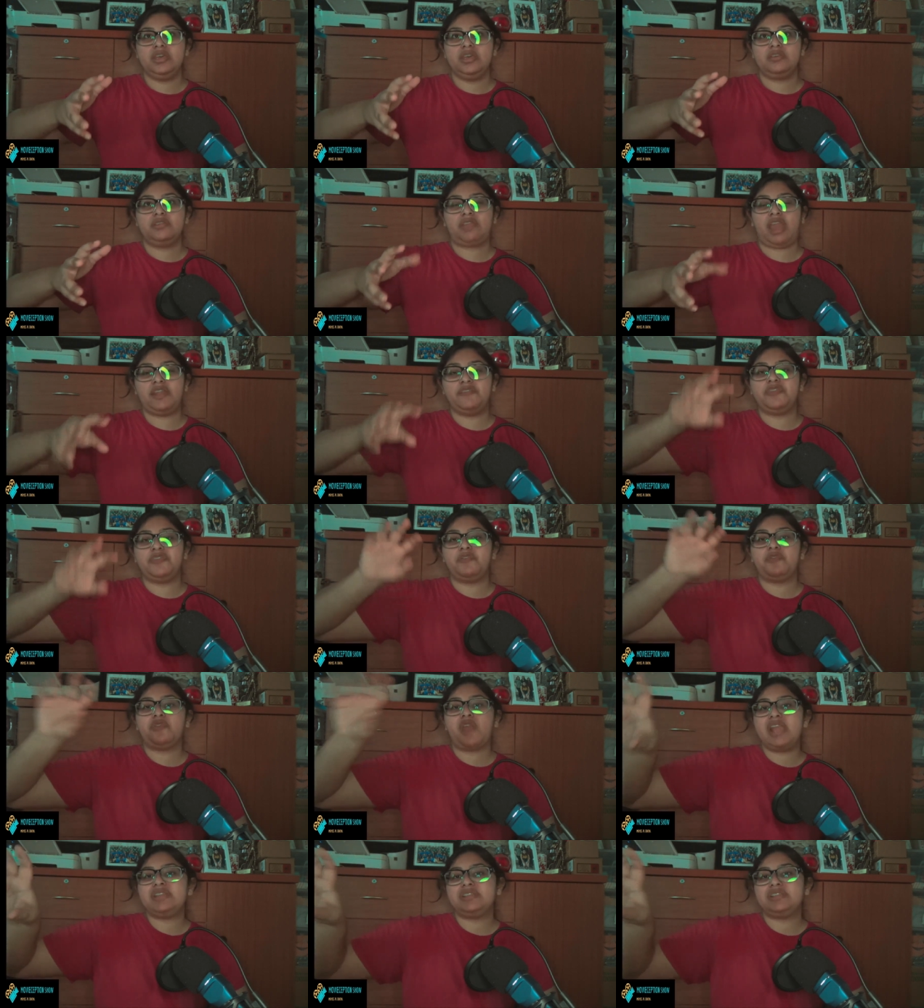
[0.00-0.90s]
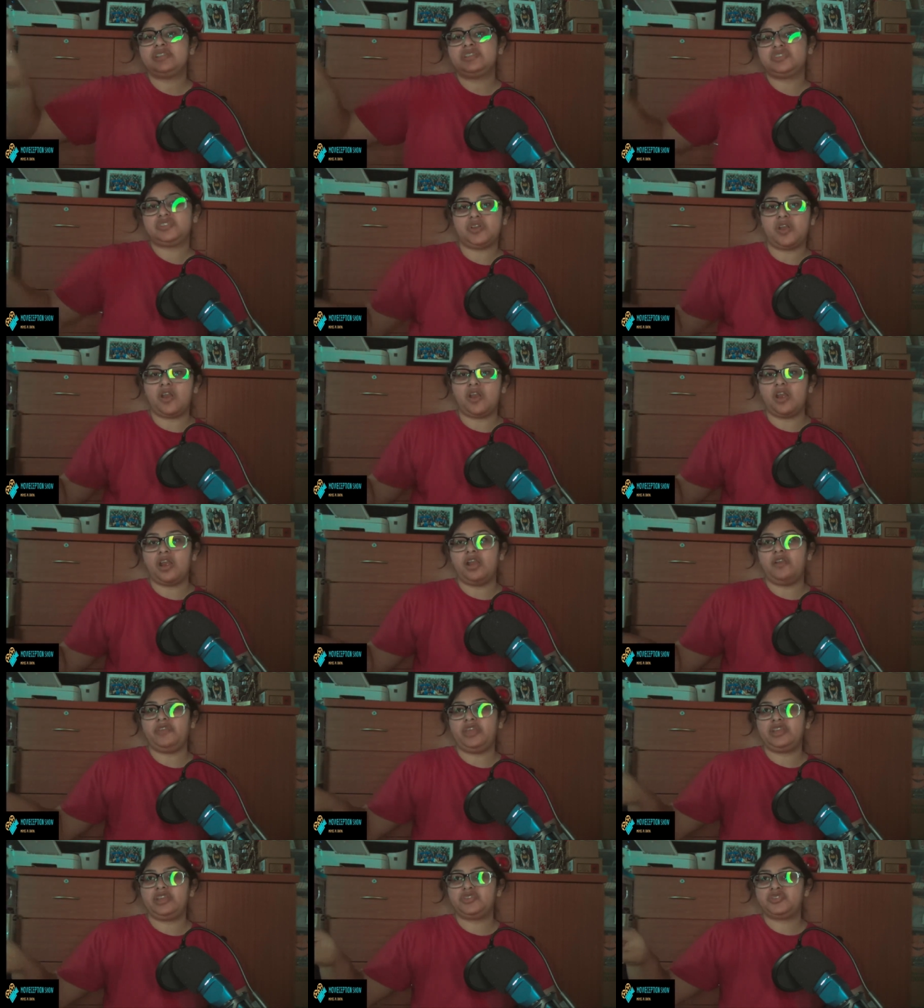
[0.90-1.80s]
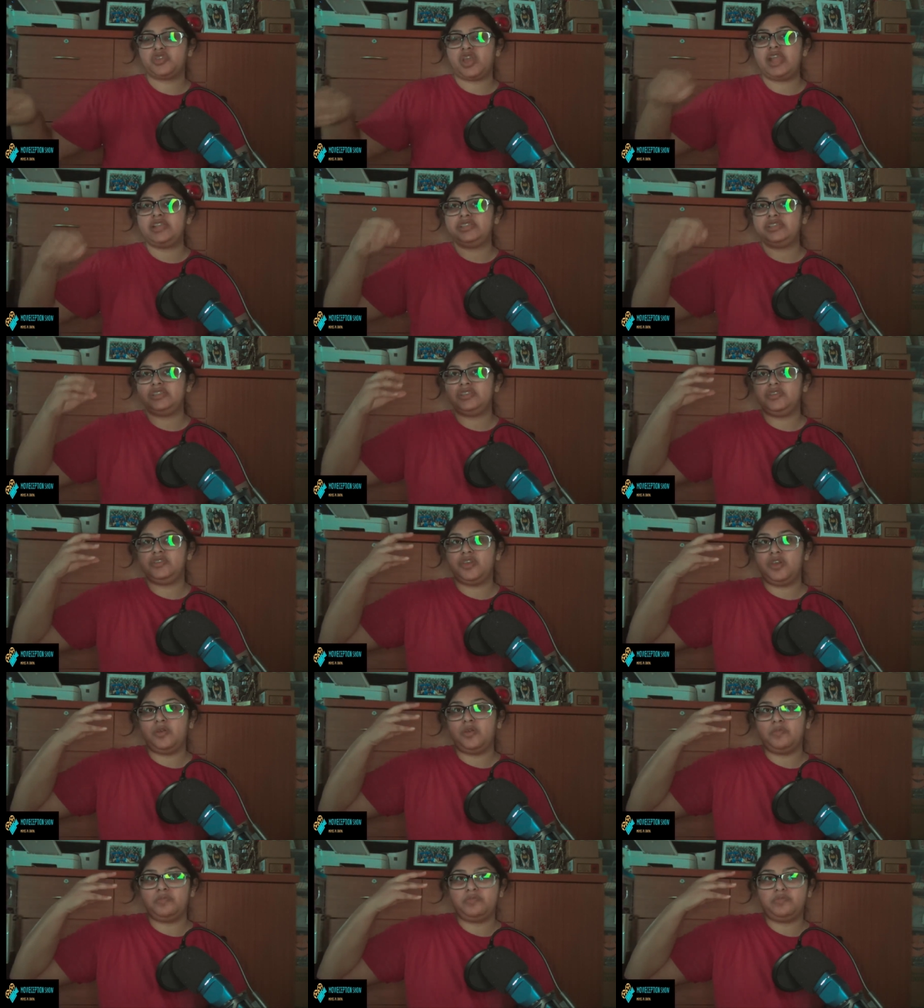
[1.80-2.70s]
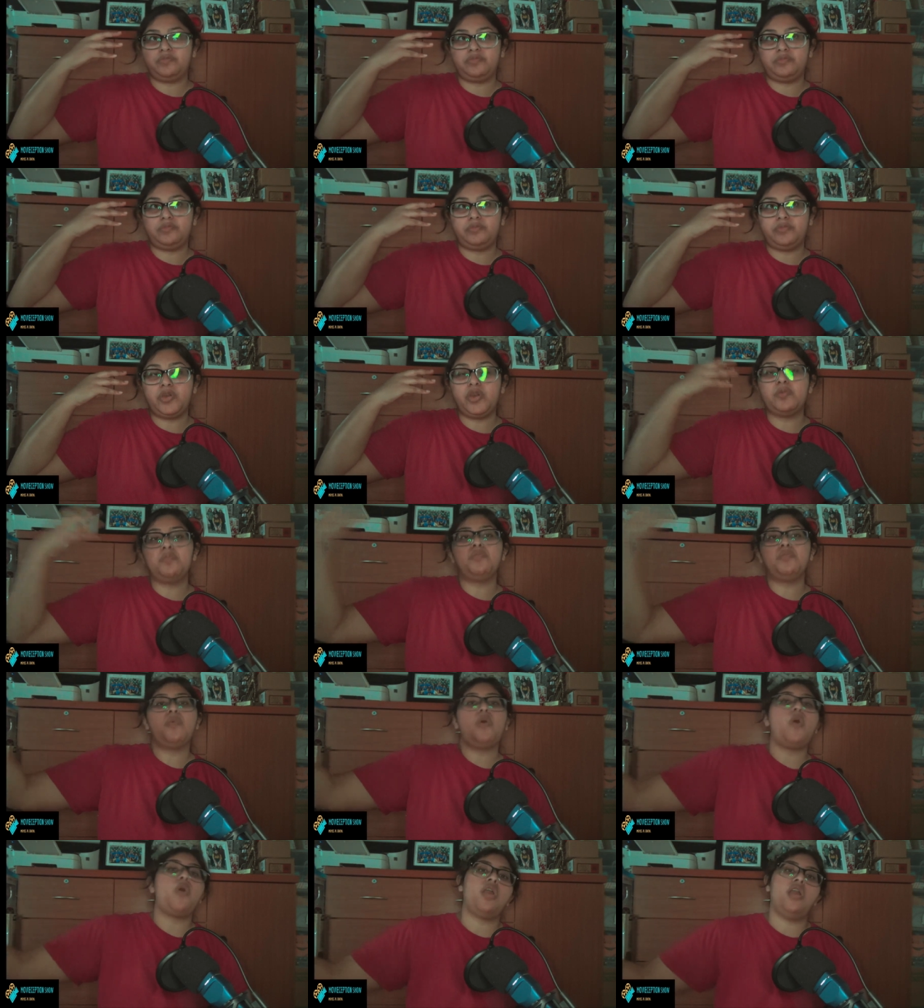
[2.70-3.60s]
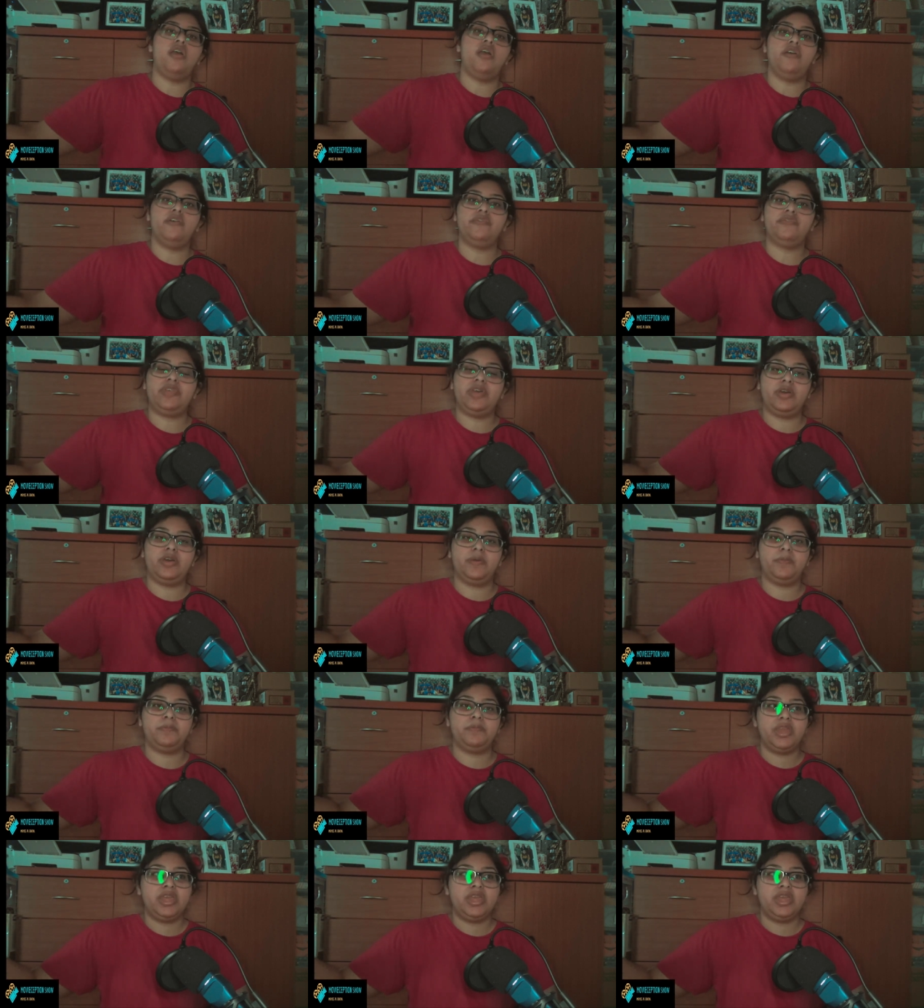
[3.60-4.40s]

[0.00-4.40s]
kind of the rising star of, like, trying to, you know, put more of the,